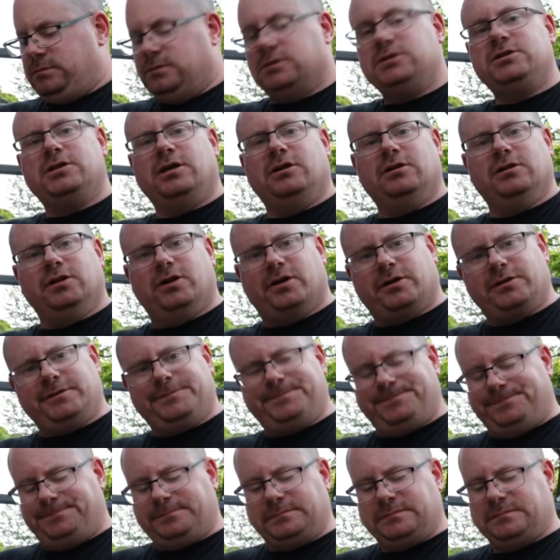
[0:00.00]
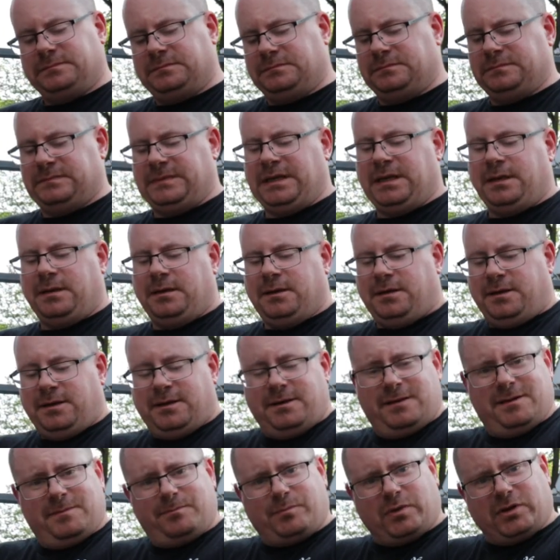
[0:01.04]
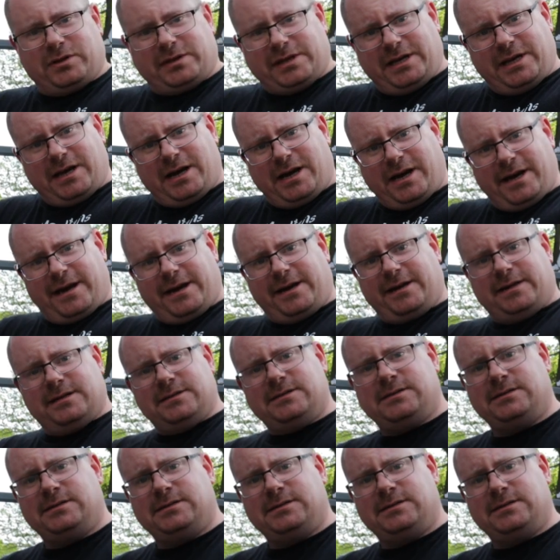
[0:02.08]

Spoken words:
So look, birthday hike